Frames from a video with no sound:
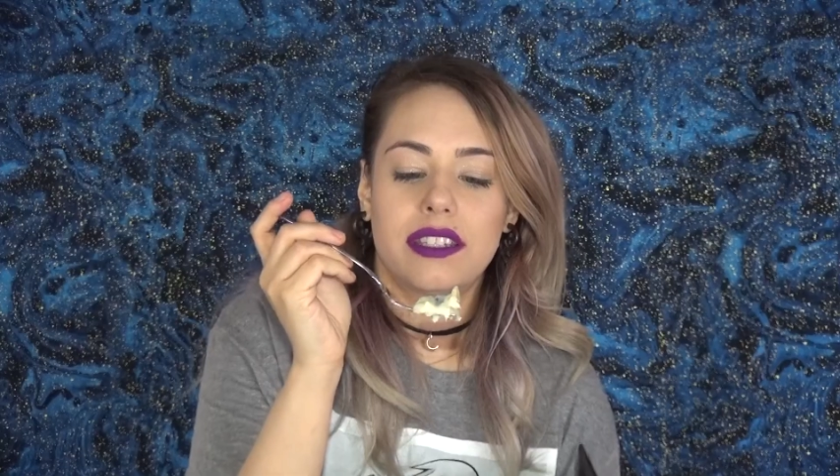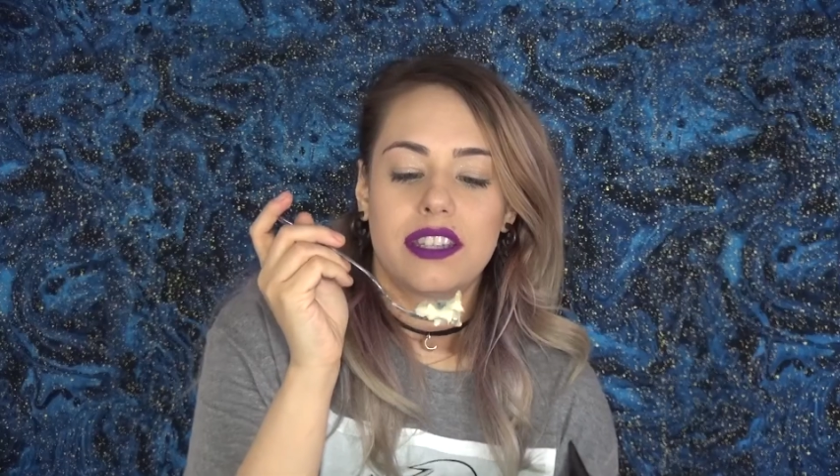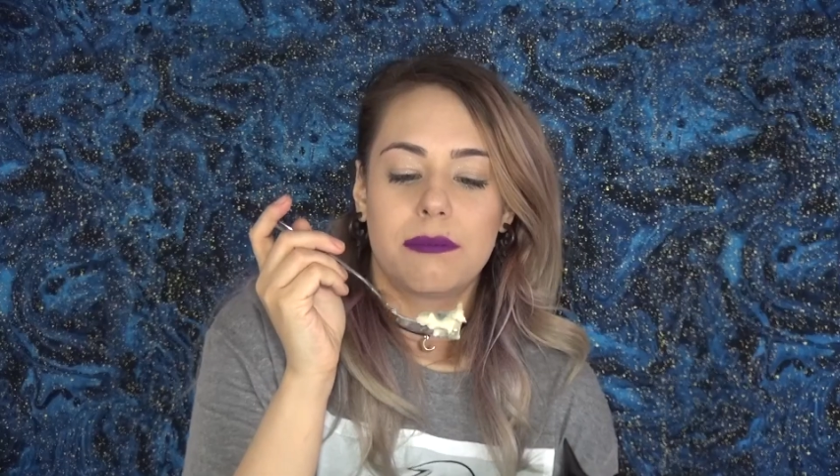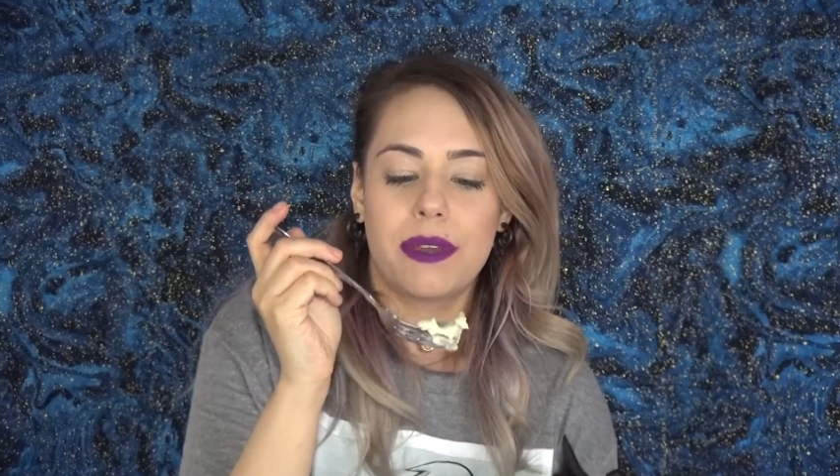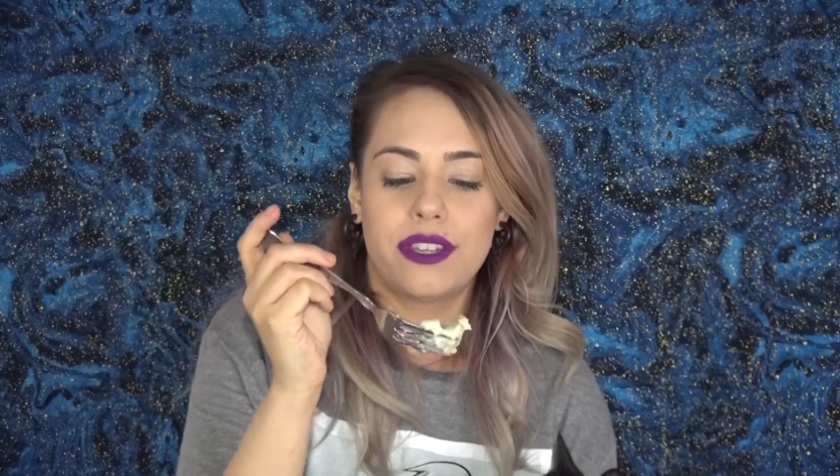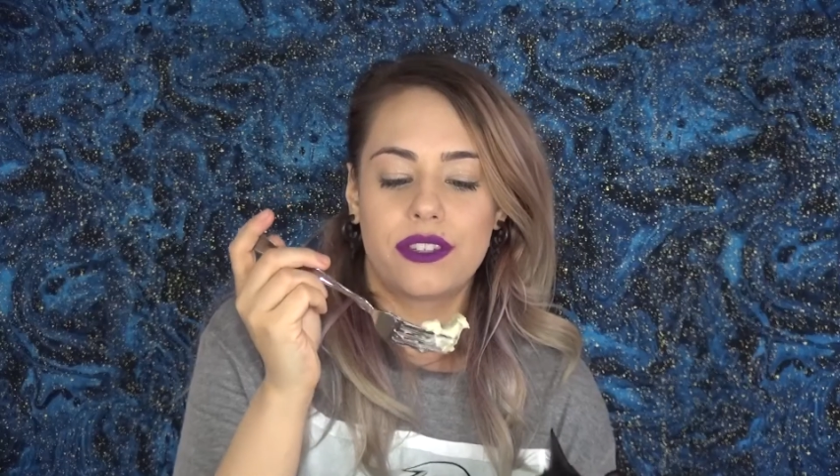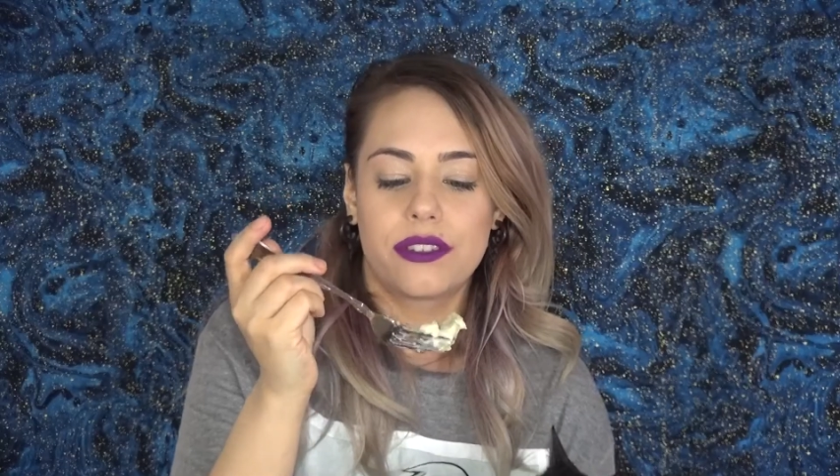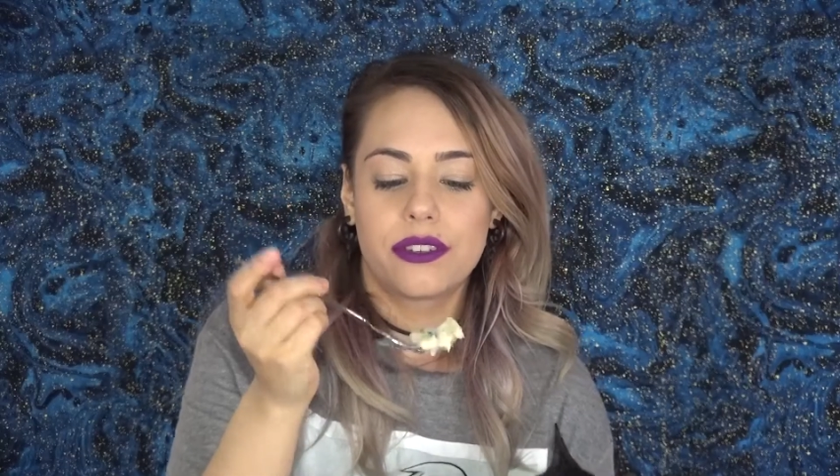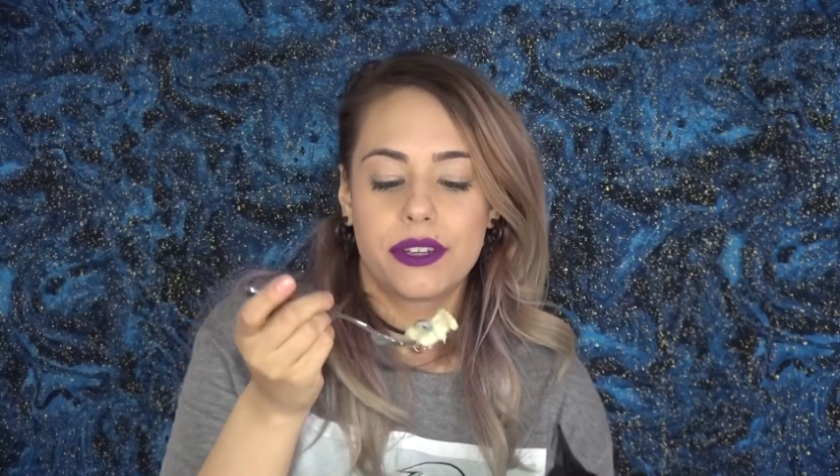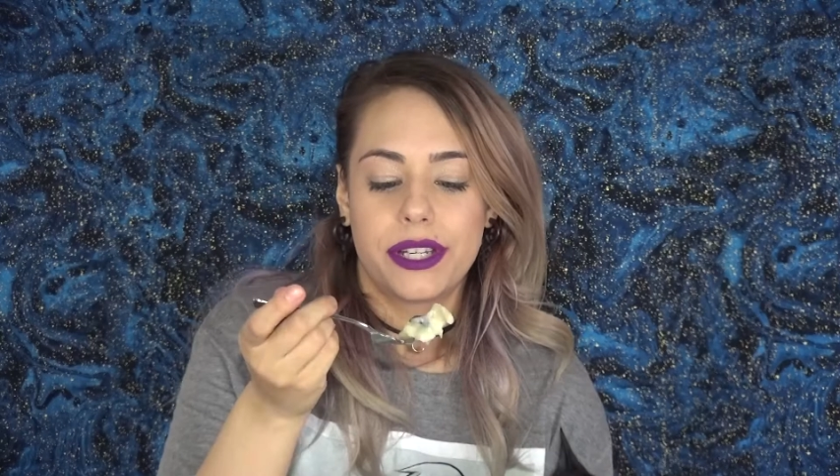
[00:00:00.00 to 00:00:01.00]
is the
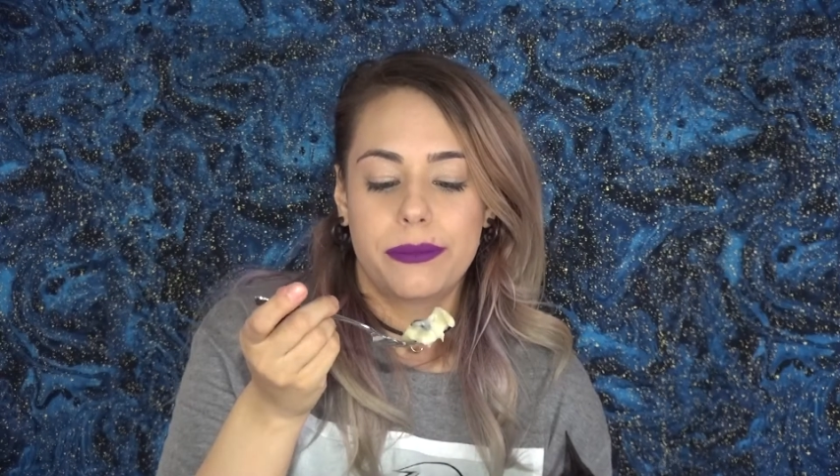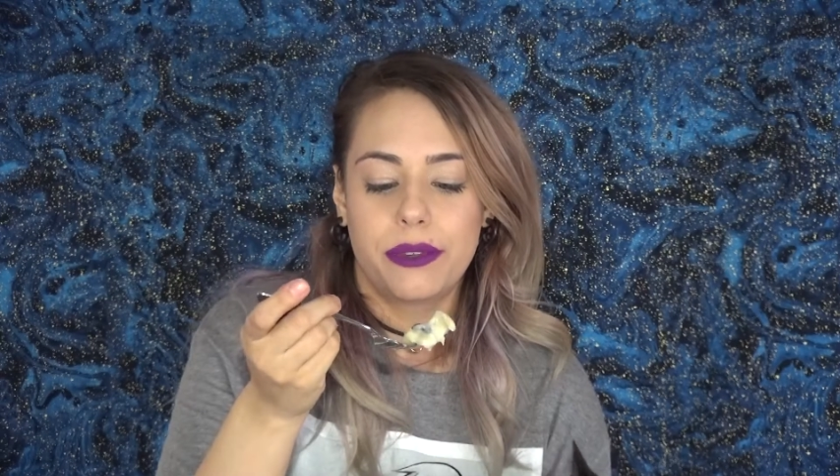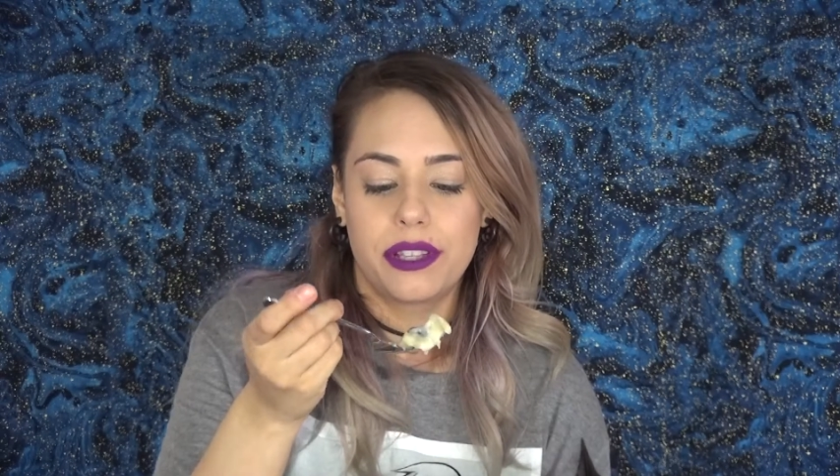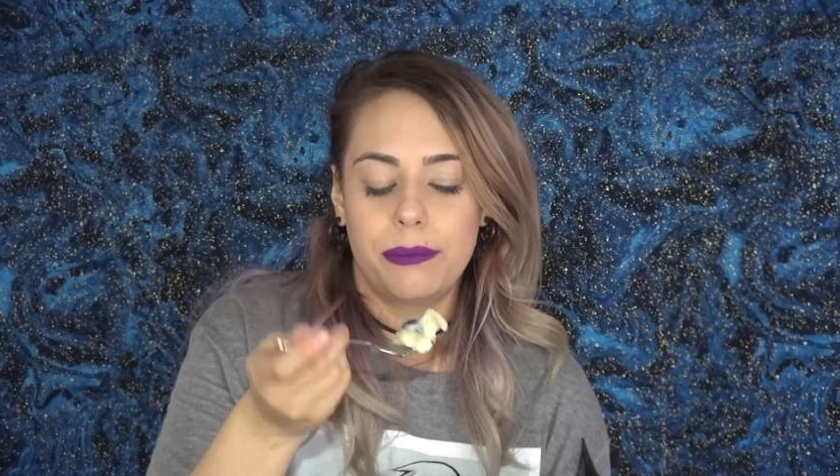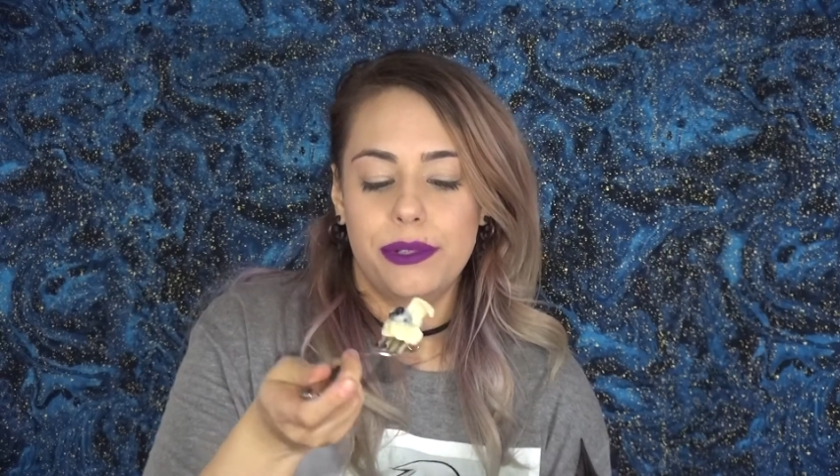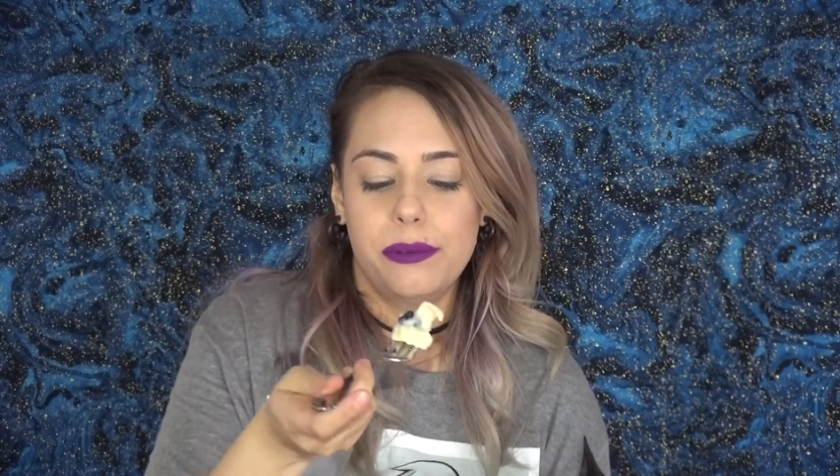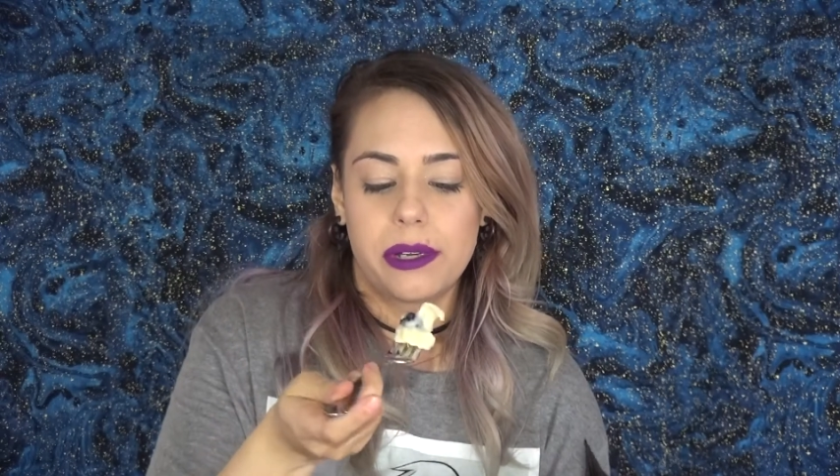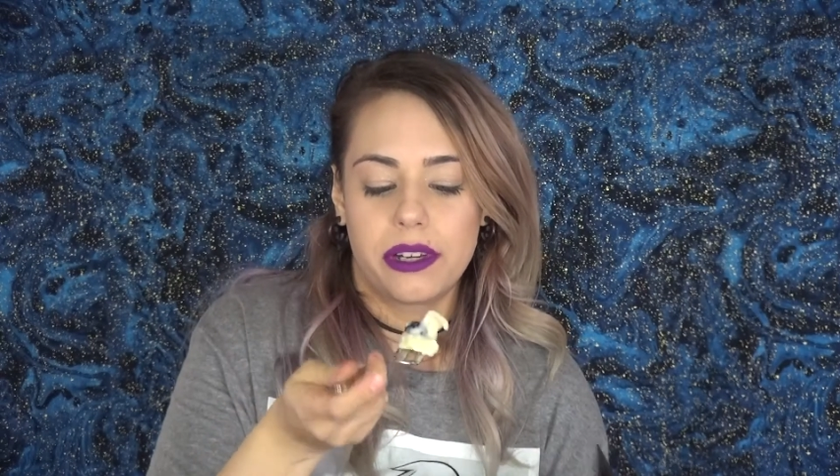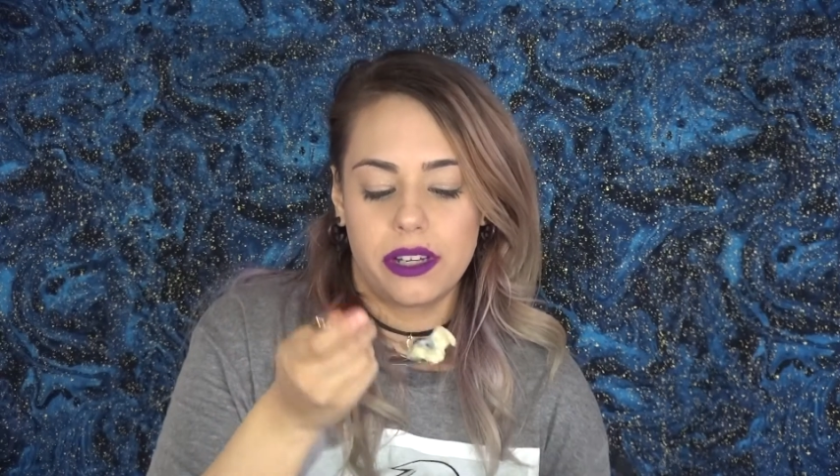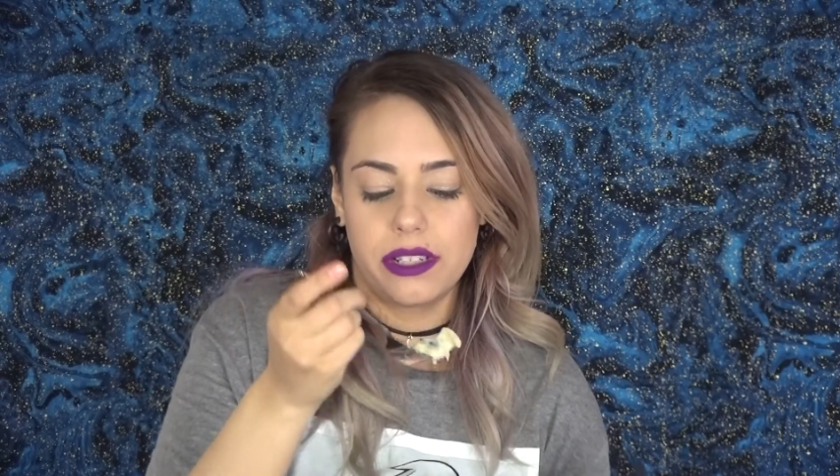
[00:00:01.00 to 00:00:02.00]
pastry cream with a
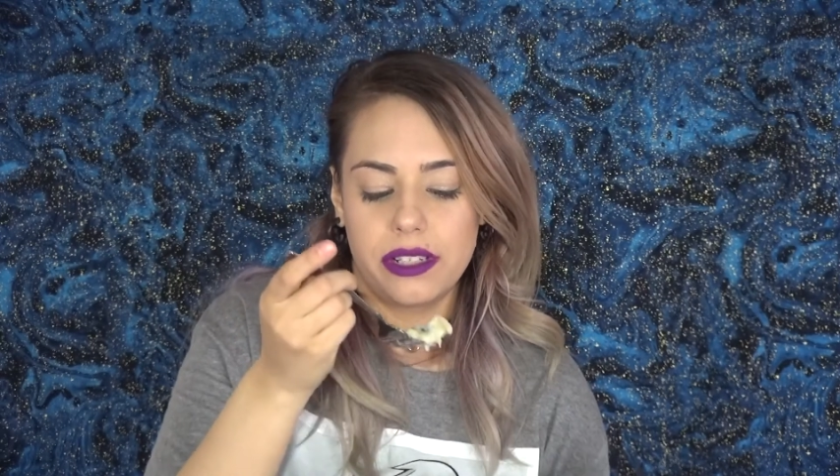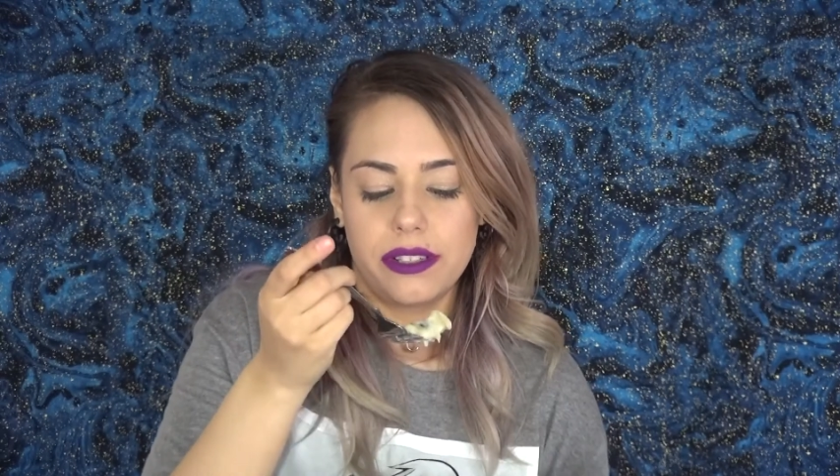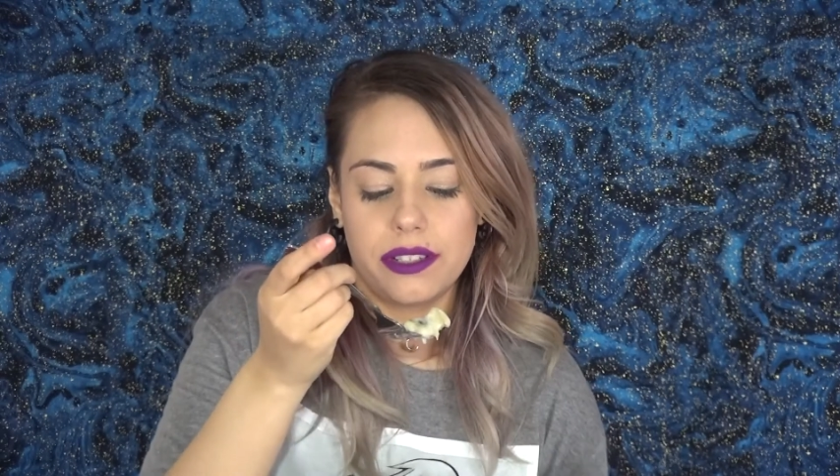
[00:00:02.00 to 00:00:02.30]
blueberry on it.